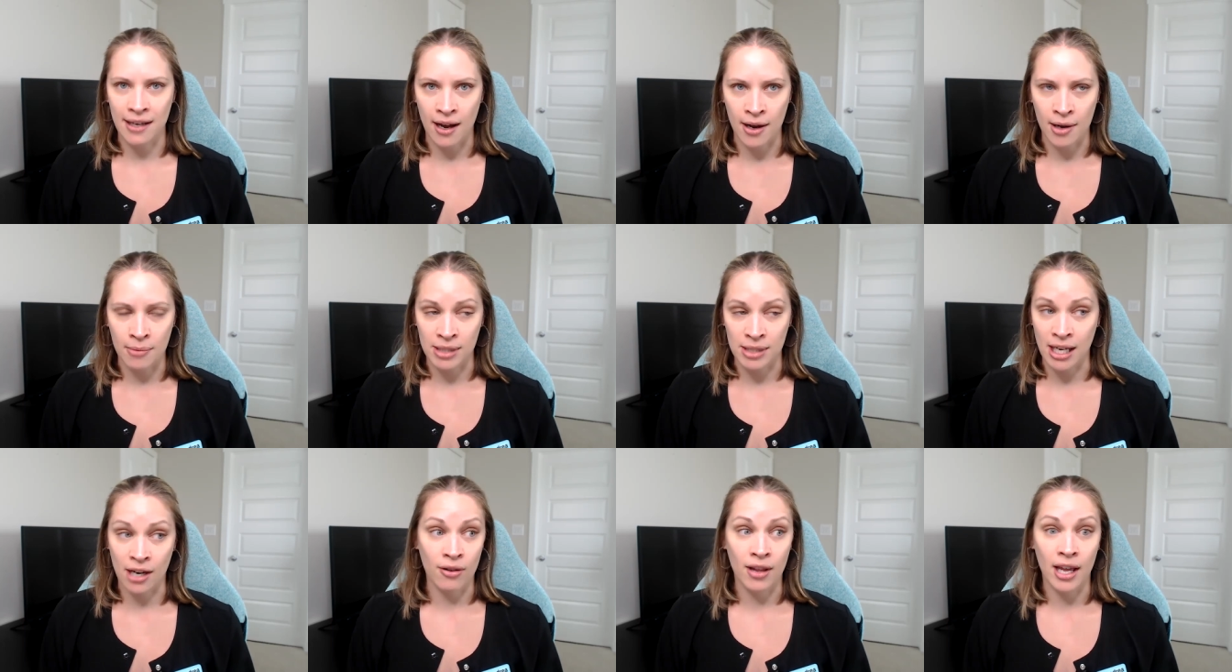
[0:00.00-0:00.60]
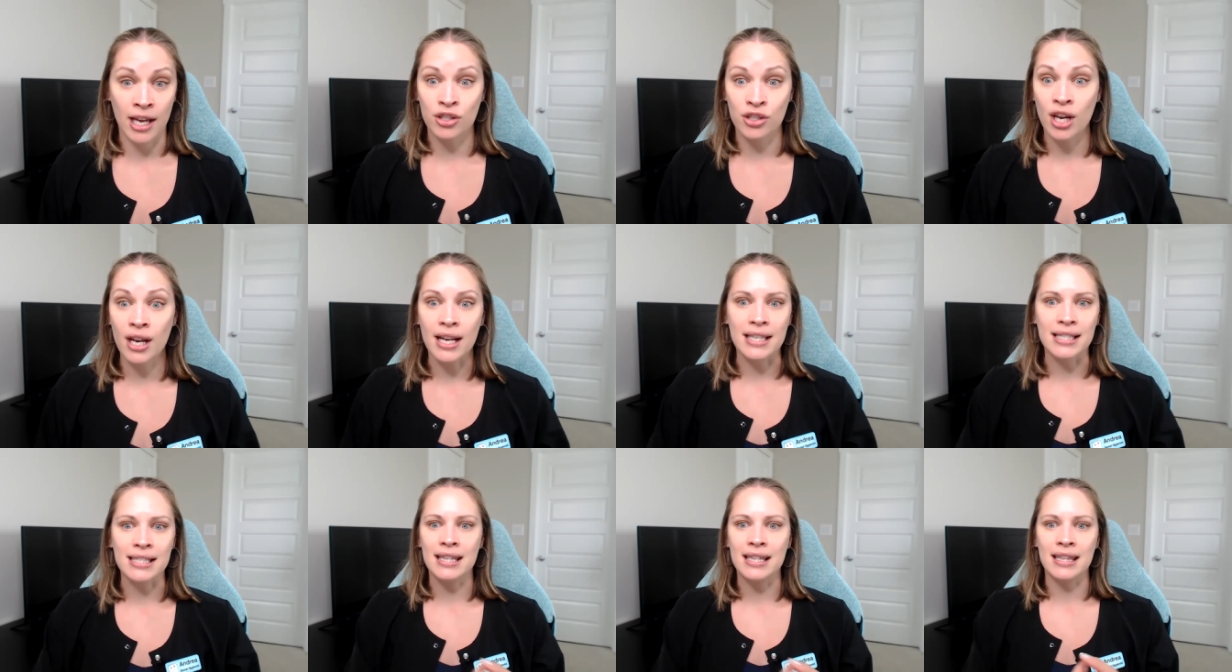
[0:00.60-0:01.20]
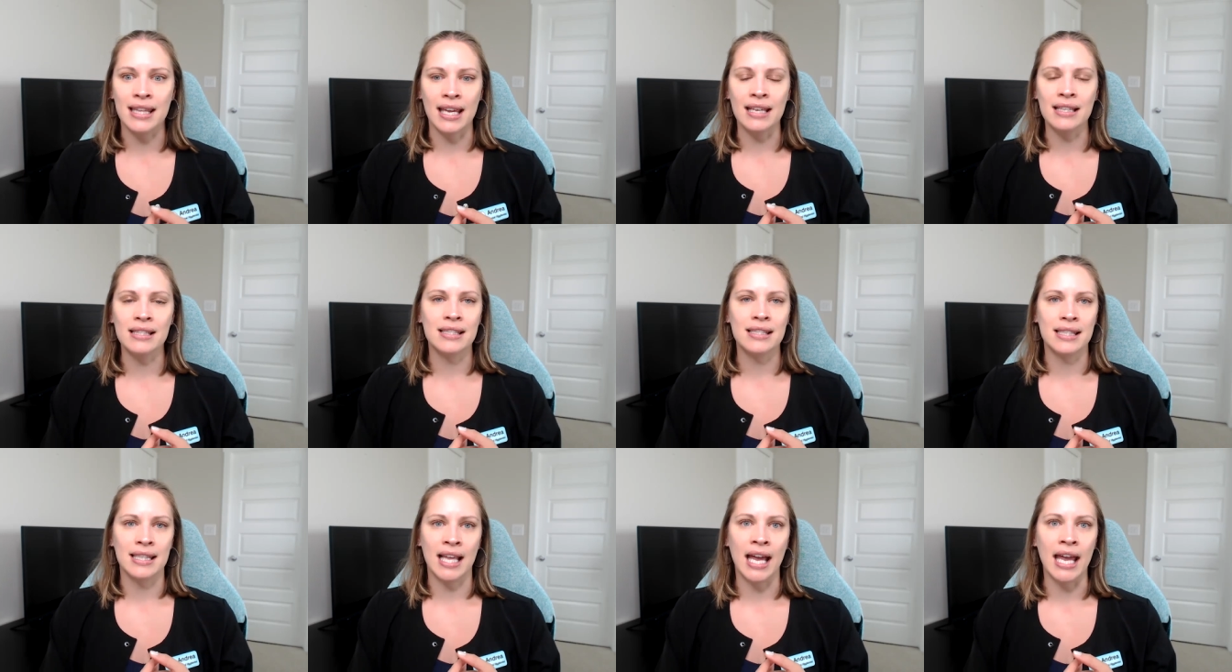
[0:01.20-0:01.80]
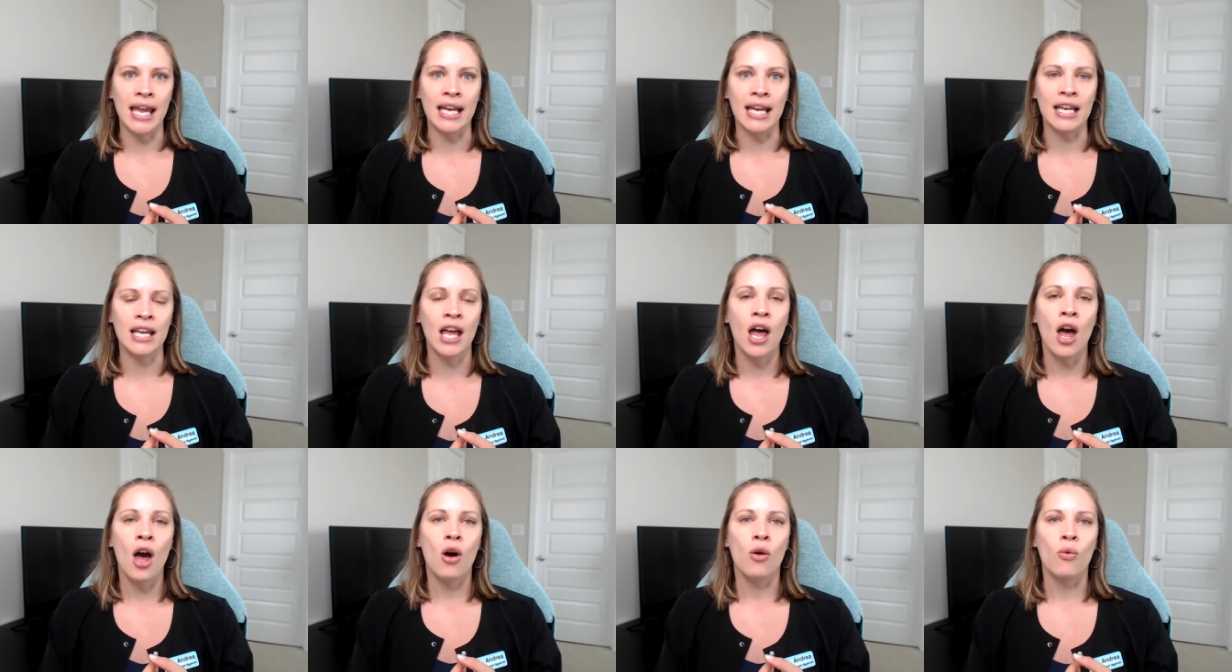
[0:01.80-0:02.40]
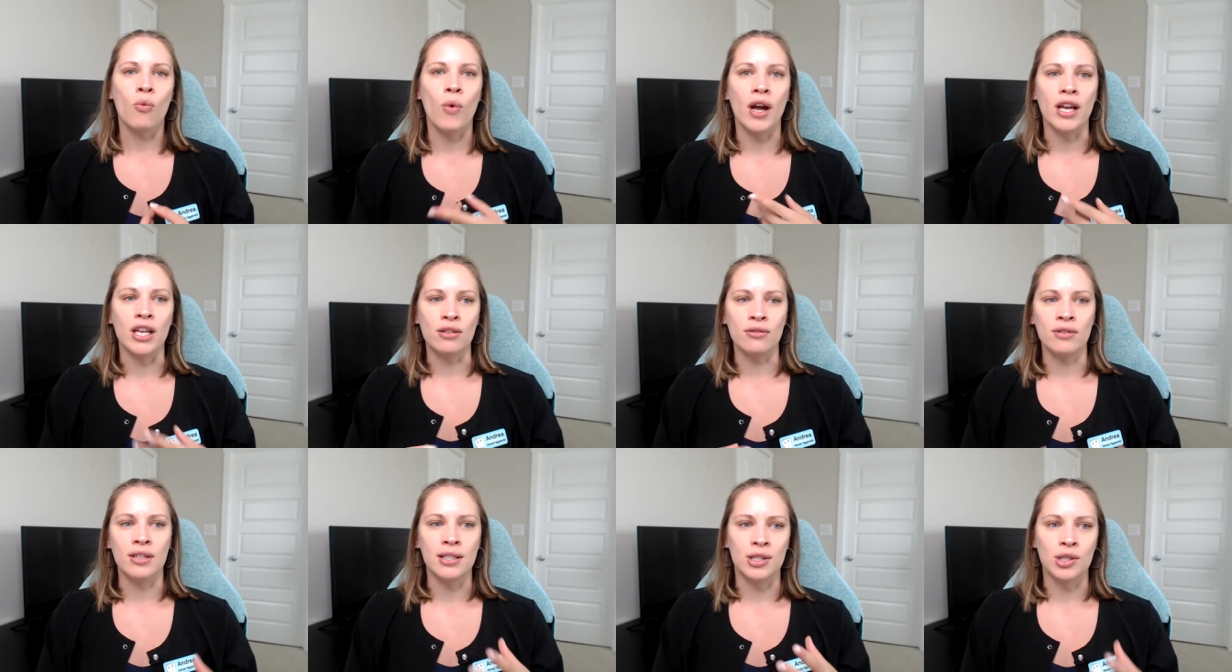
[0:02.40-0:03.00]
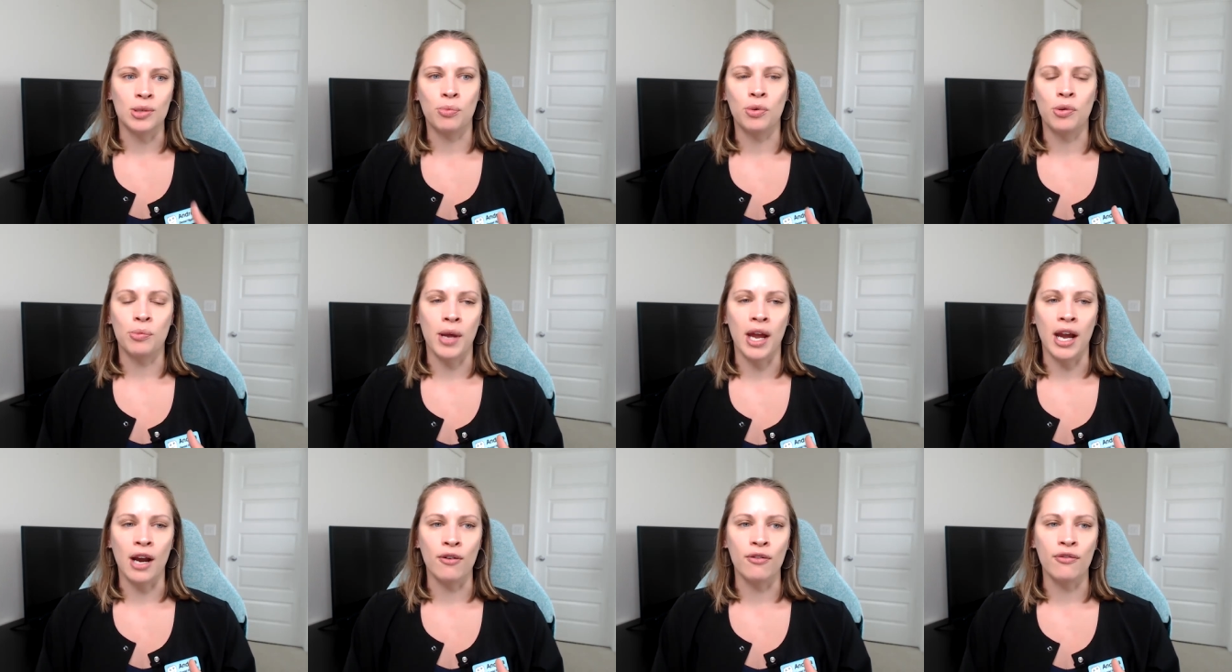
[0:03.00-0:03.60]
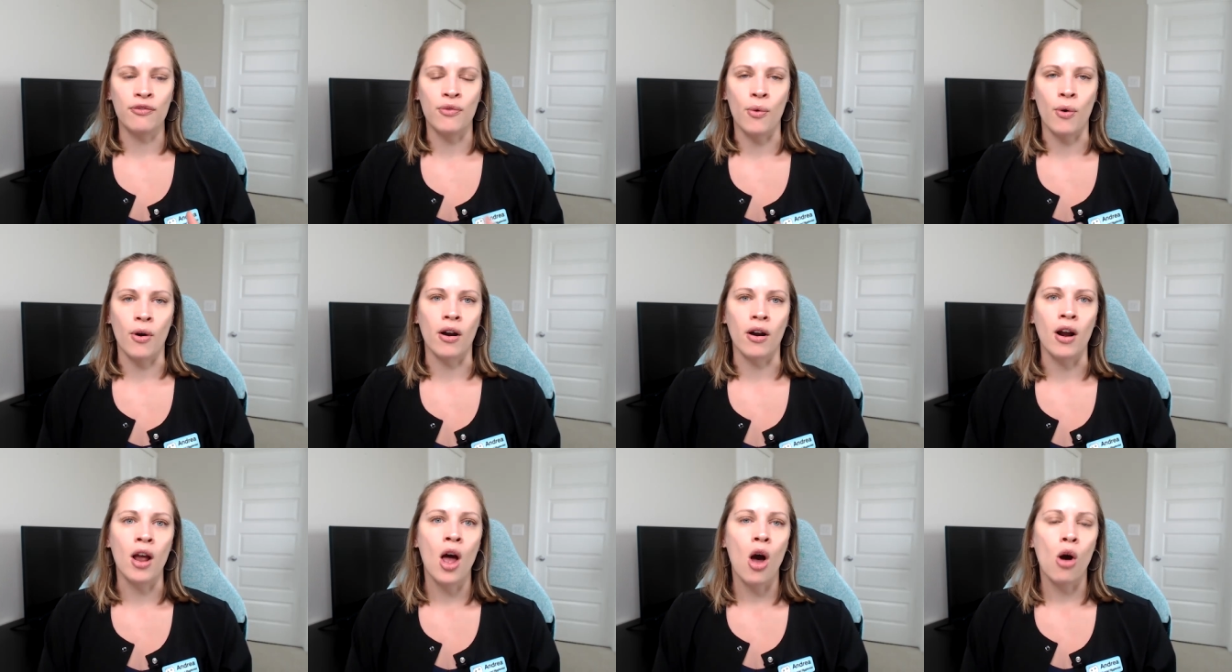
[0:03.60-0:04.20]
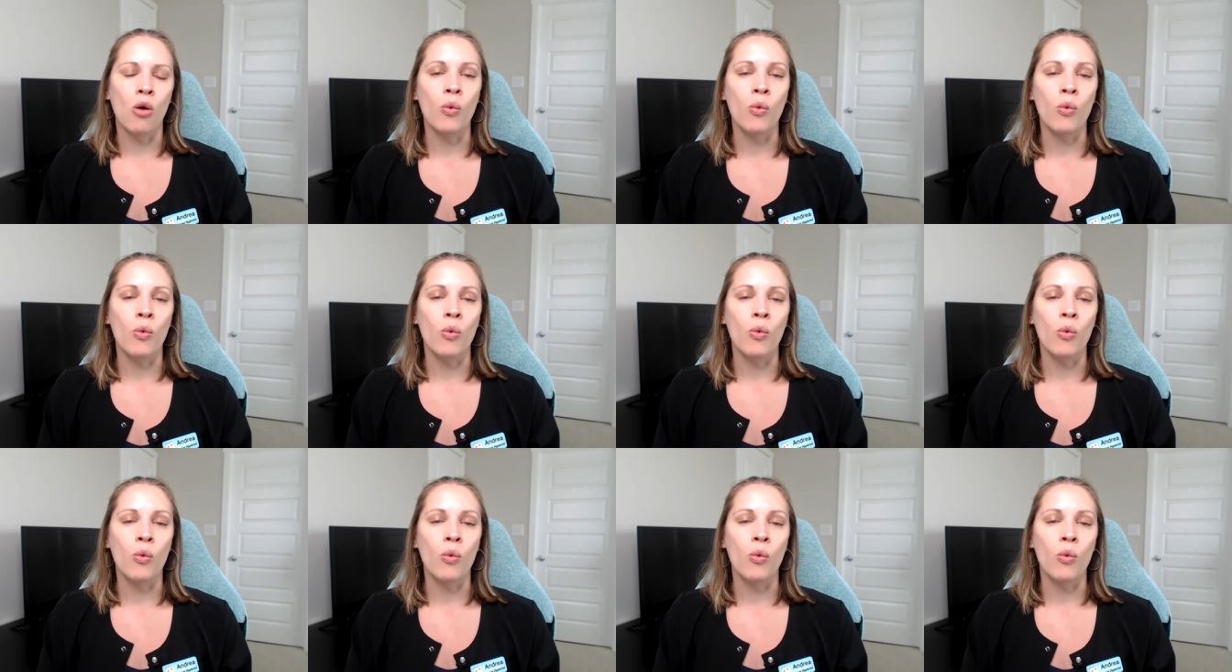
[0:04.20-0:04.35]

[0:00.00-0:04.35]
um, dental hygienists, things like what you need to prepare for,